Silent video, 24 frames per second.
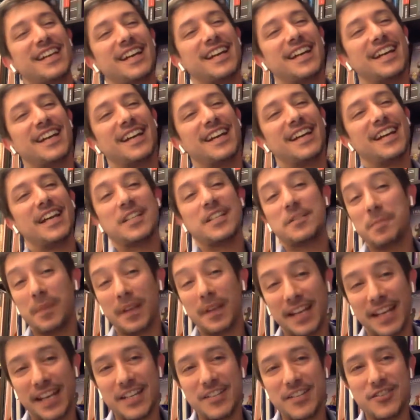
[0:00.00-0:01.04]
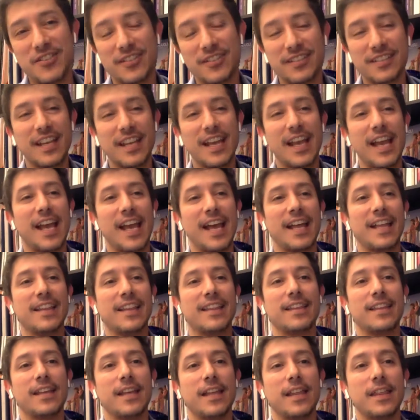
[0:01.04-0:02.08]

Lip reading: explanation, and